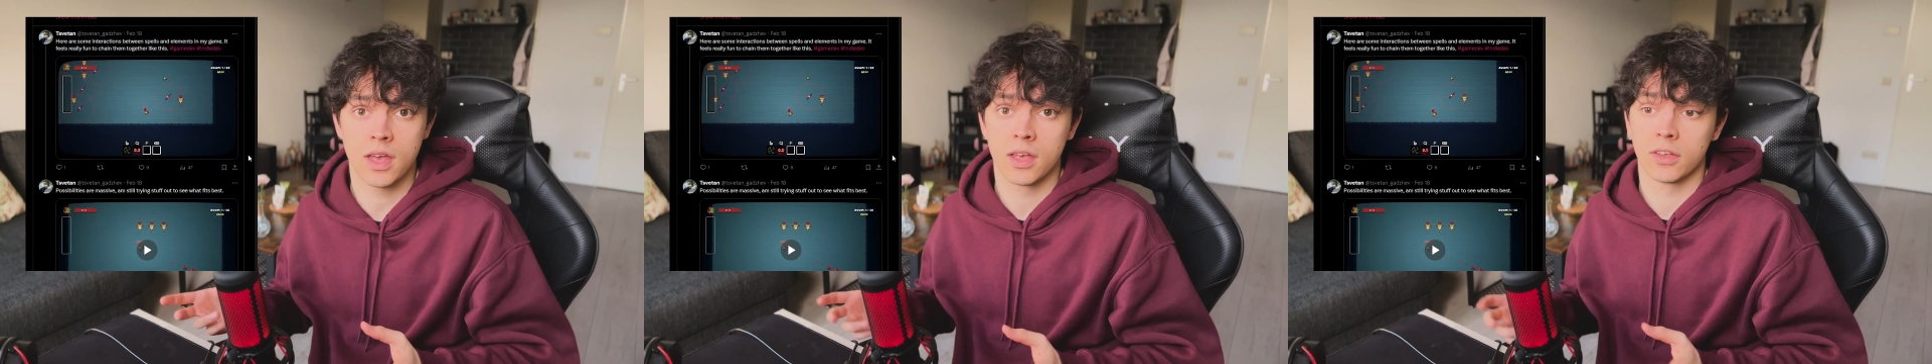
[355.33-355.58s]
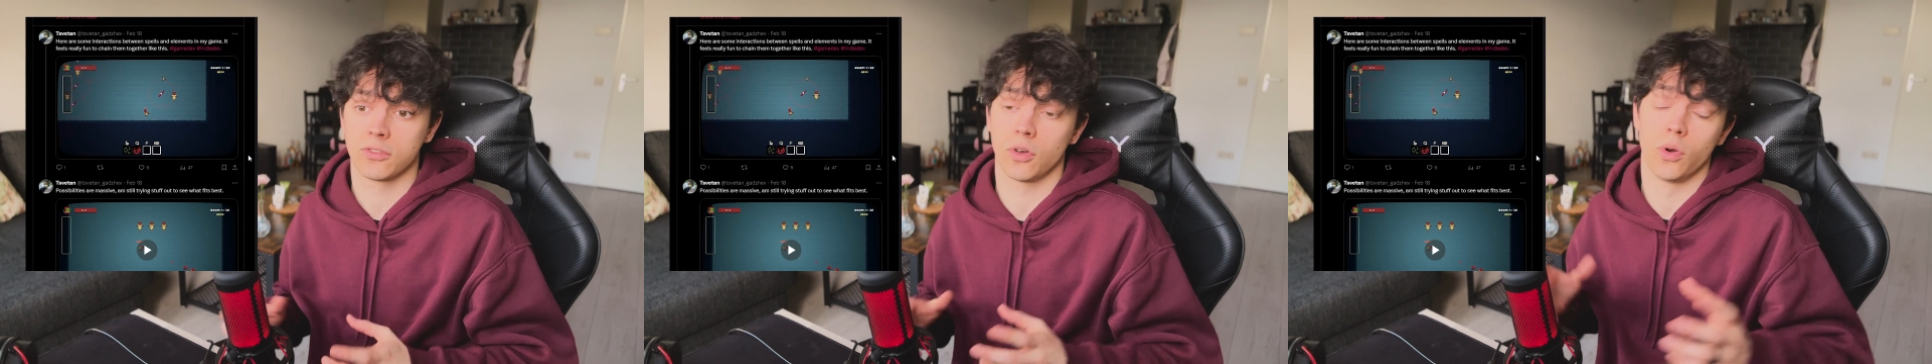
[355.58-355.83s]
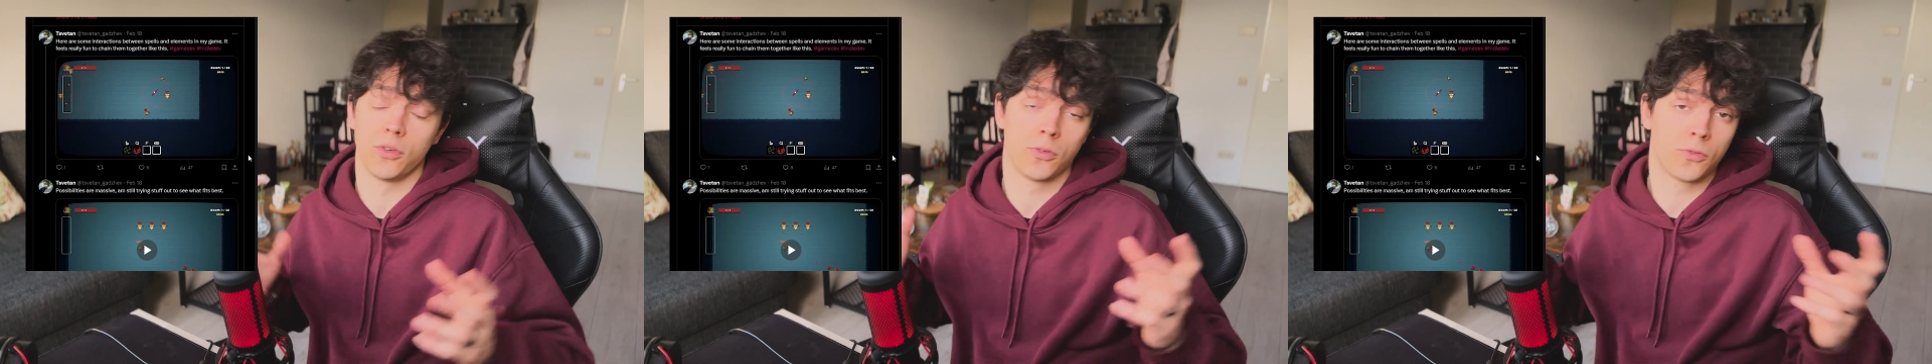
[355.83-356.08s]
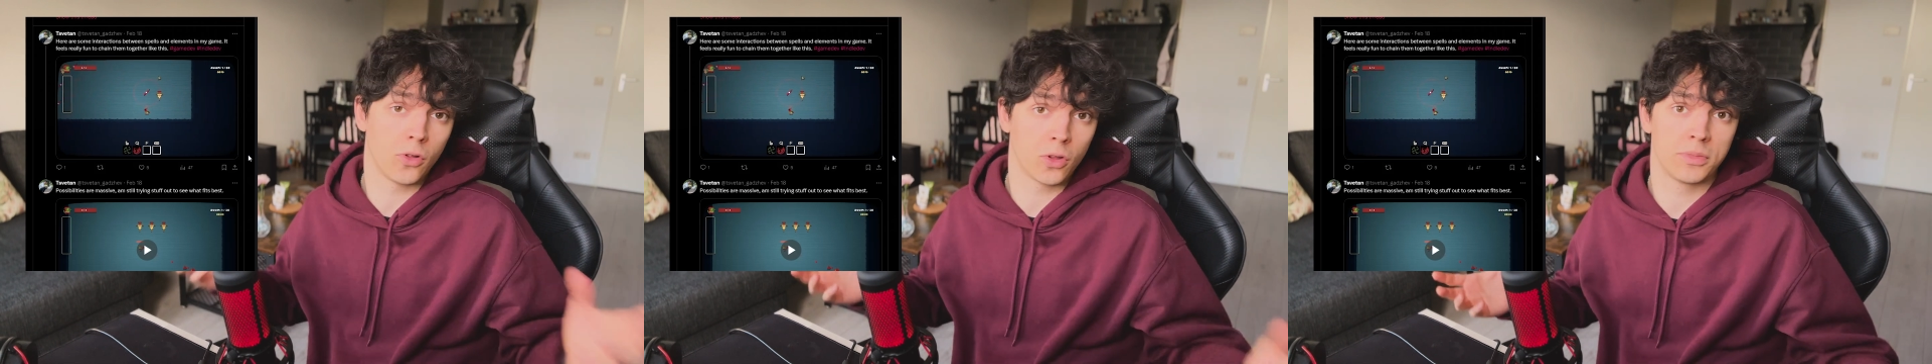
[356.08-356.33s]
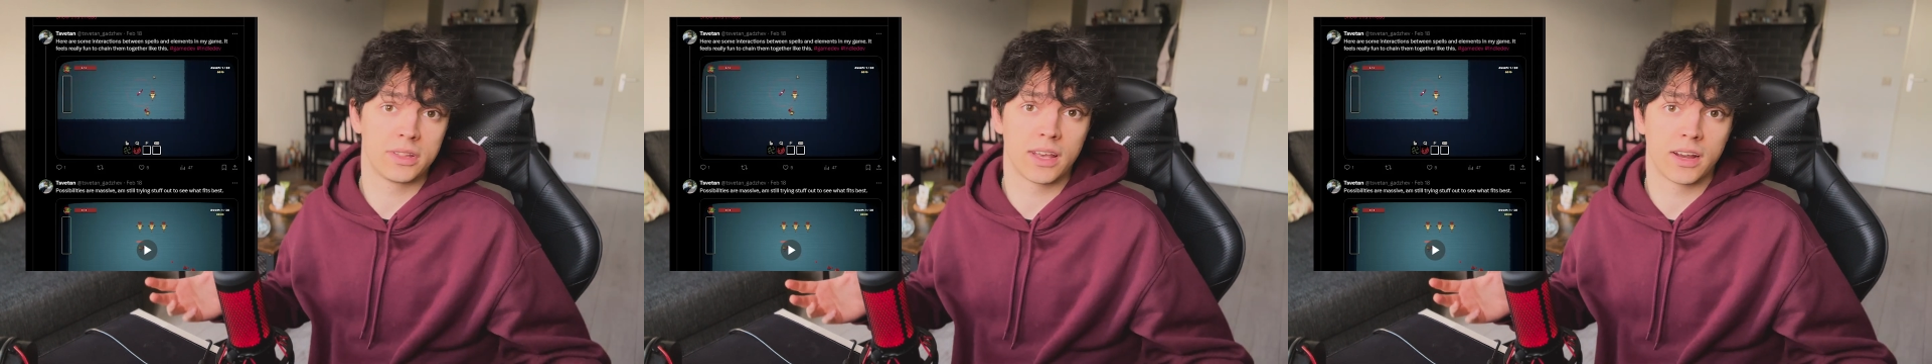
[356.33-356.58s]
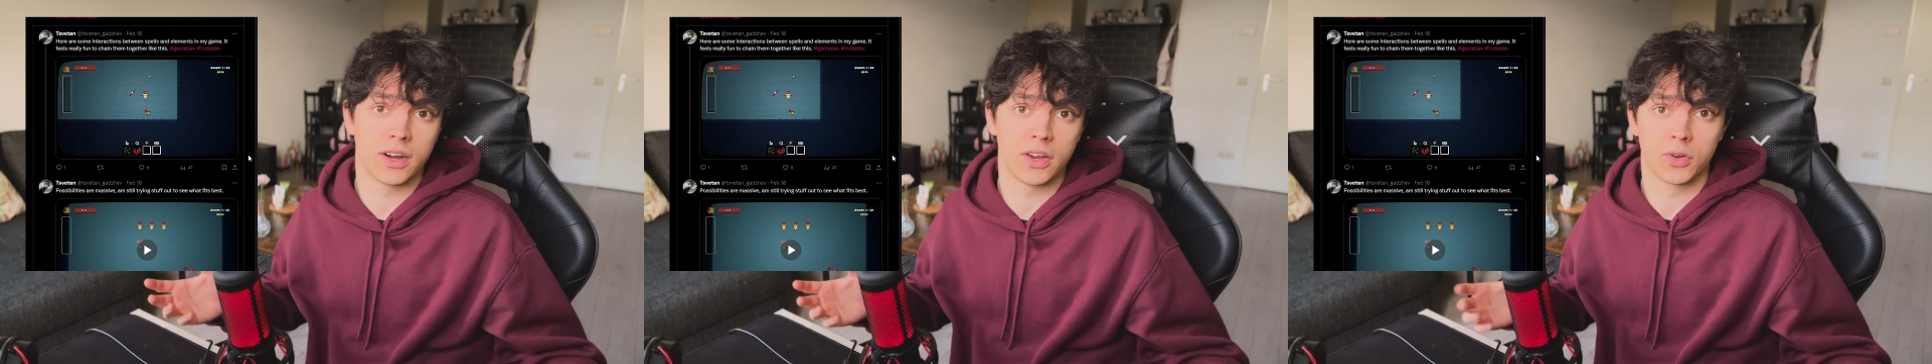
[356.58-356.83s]
So if you follow me
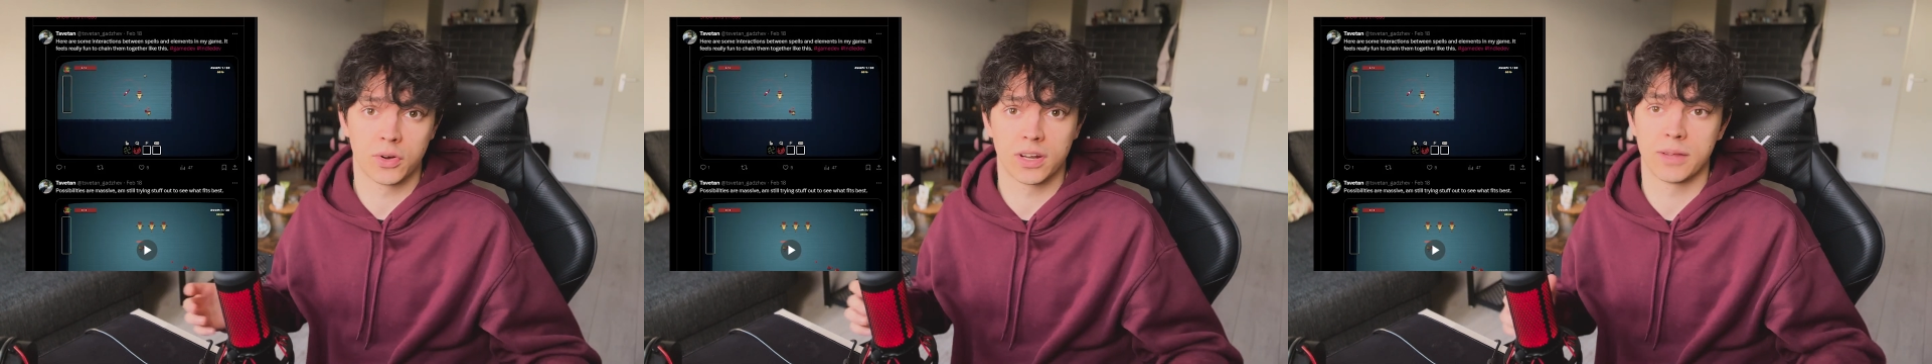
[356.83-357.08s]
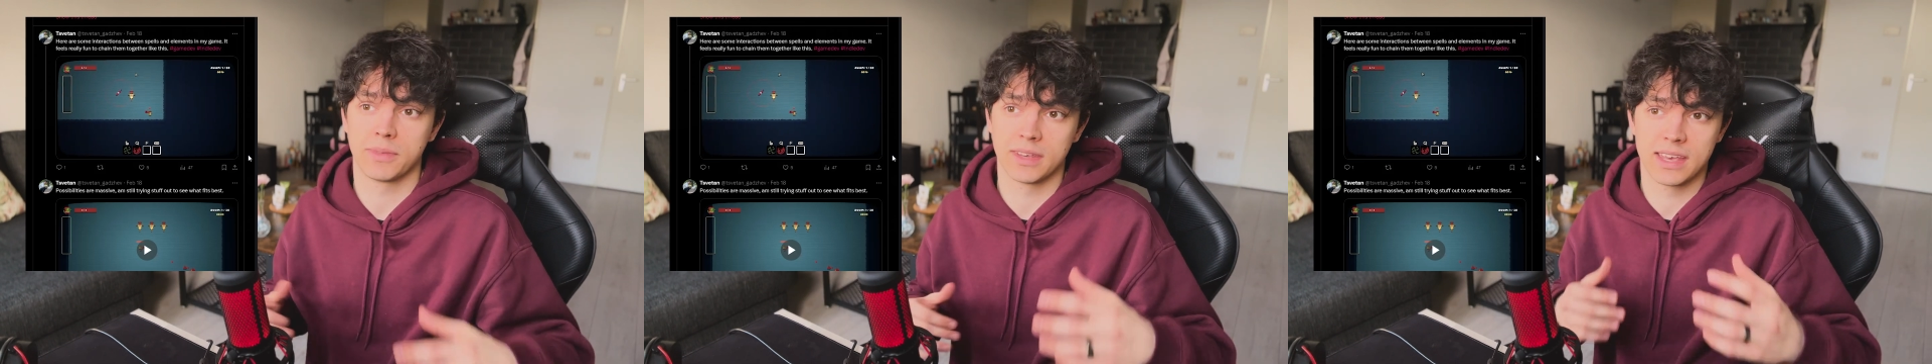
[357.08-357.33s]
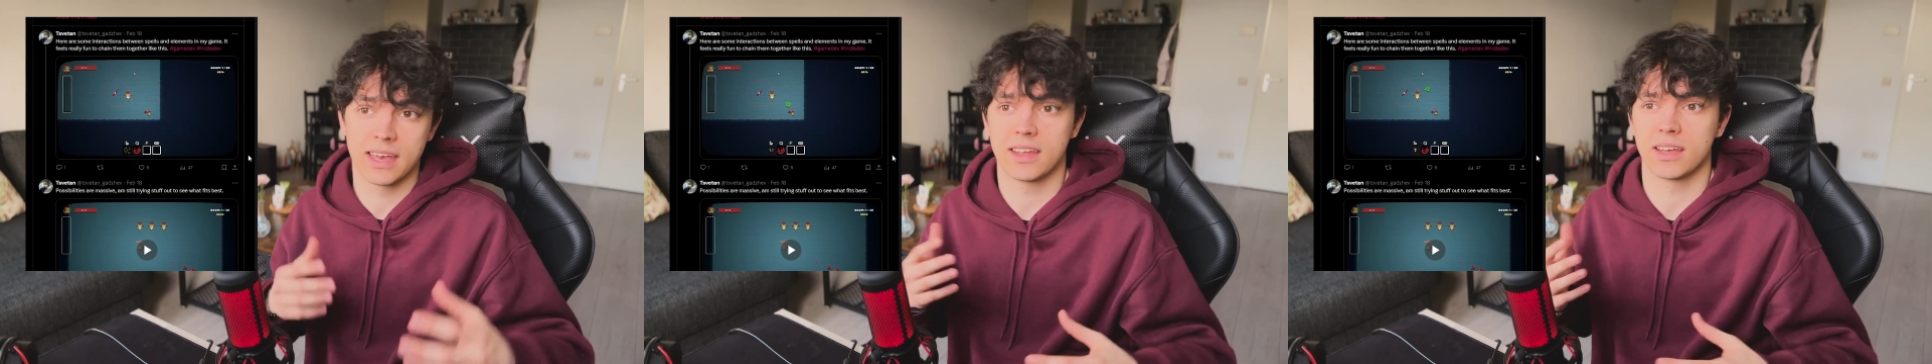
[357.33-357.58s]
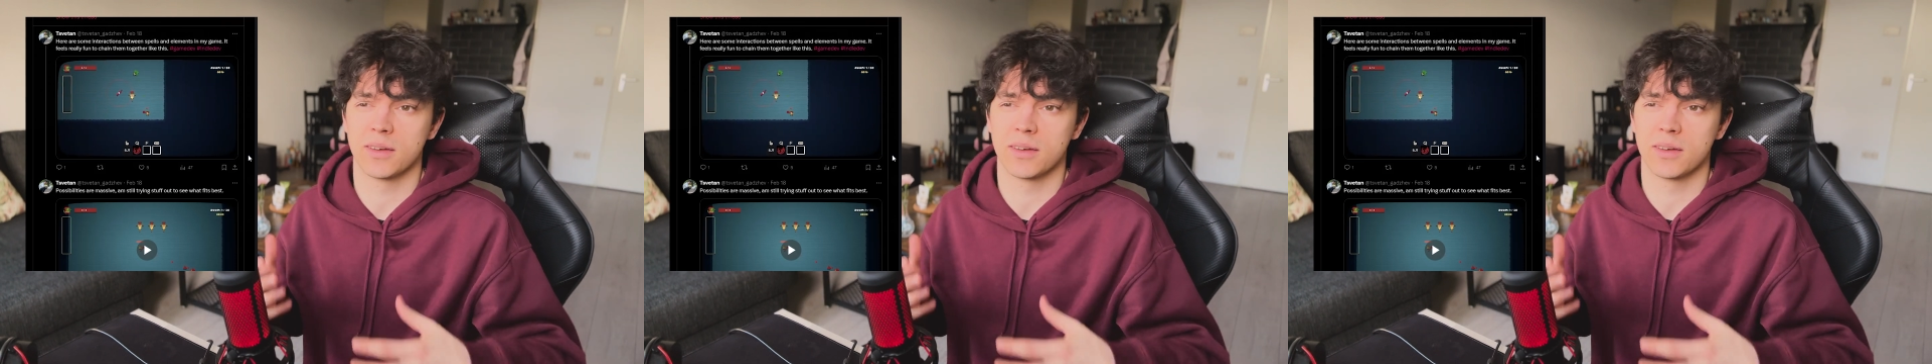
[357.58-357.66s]
there, you're gonna be getting